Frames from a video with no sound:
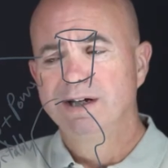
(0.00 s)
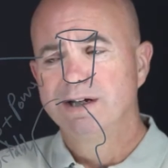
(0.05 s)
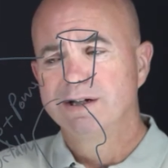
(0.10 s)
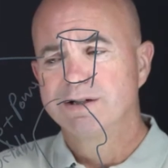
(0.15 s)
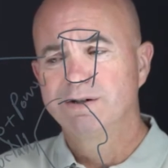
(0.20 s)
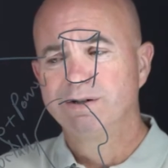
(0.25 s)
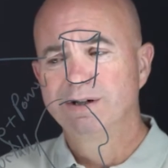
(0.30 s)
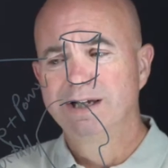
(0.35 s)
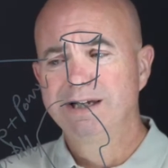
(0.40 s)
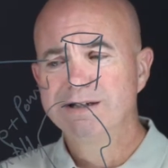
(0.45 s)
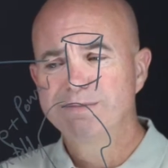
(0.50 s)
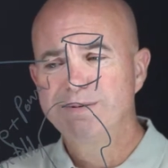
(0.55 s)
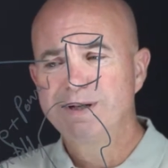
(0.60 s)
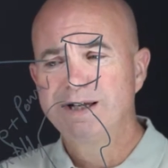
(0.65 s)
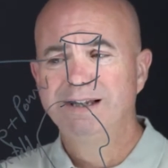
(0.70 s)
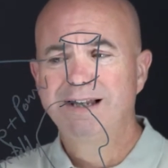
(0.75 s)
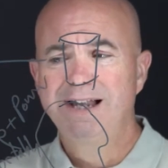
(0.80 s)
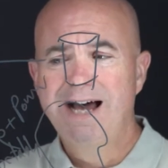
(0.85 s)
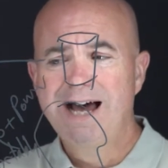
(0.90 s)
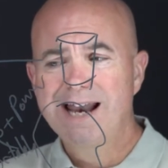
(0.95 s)
So it gives me
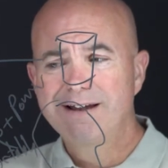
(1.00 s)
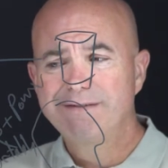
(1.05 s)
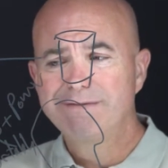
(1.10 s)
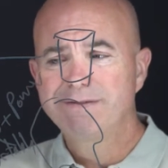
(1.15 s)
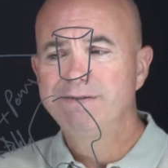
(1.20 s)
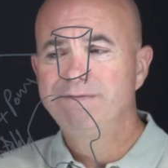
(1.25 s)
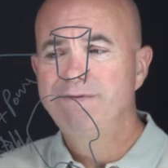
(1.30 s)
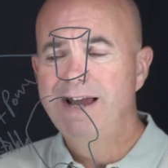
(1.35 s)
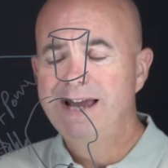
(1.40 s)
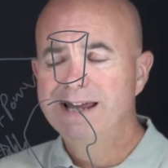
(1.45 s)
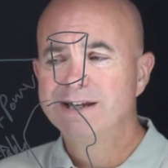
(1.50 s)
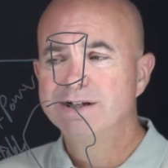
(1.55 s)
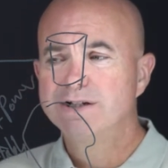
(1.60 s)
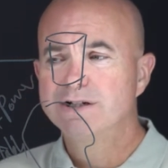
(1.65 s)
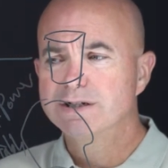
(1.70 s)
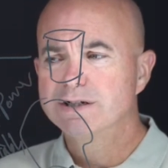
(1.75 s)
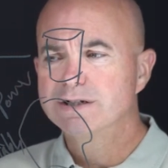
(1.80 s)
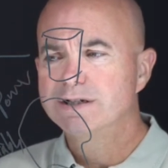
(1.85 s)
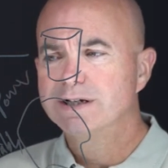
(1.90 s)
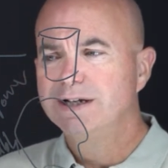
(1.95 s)
a lot of
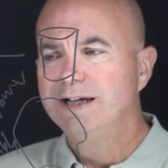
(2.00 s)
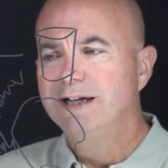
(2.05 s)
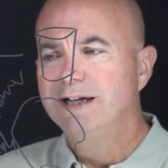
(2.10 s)
advantages.